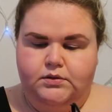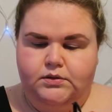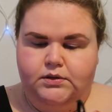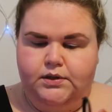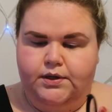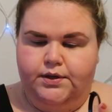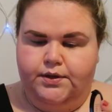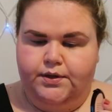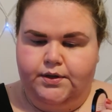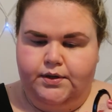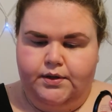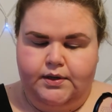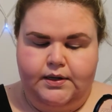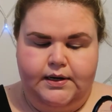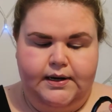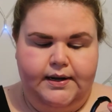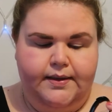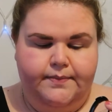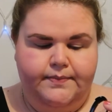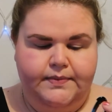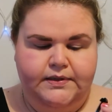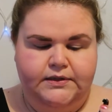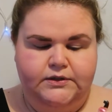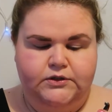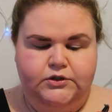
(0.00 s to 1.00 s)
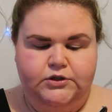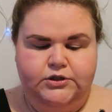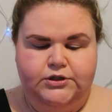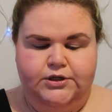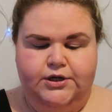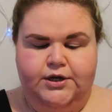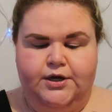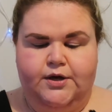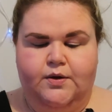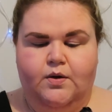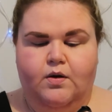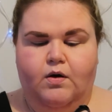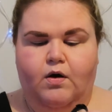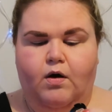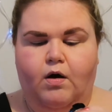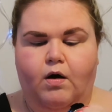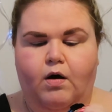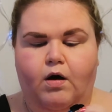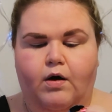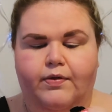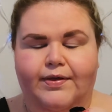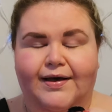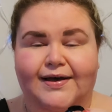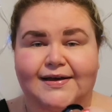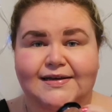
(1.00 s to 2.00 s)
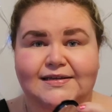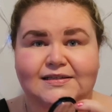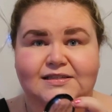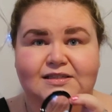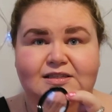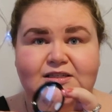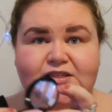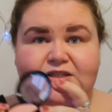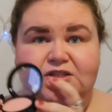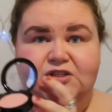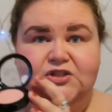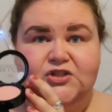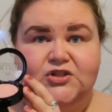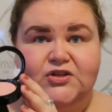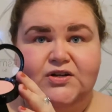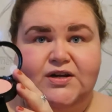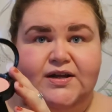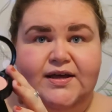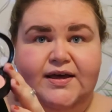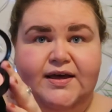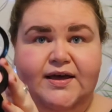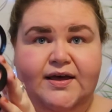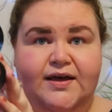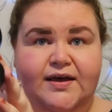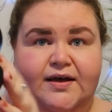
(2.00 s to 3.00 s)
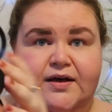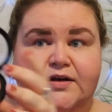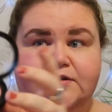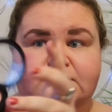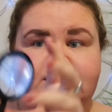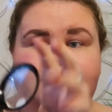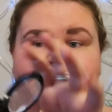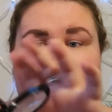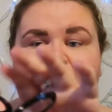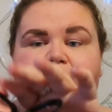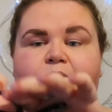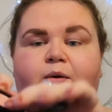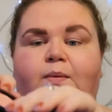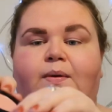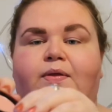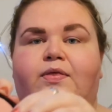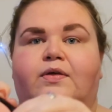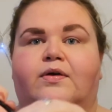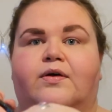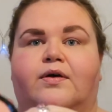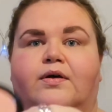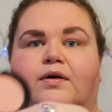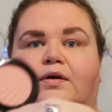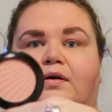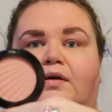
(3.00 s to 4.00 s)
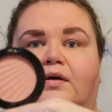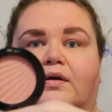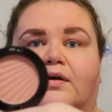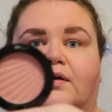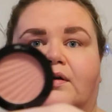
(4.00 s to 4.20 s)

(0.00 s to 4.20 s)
So let me do. Oh, that is stunning. I don't know whether